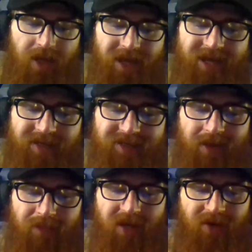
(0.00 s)
It ends
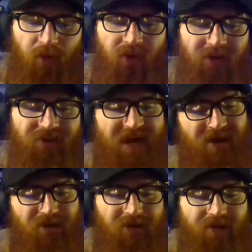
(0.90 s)
up being a real
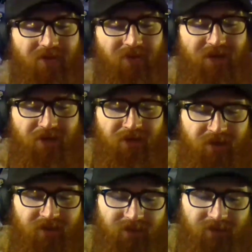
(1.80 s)
downer at the
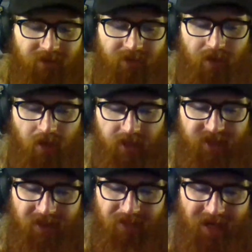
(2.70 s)
reunions. And
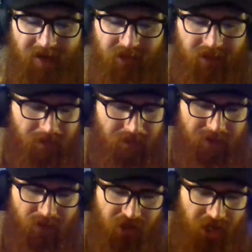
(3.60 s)
sometimes
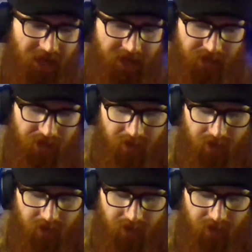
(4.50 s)
people change.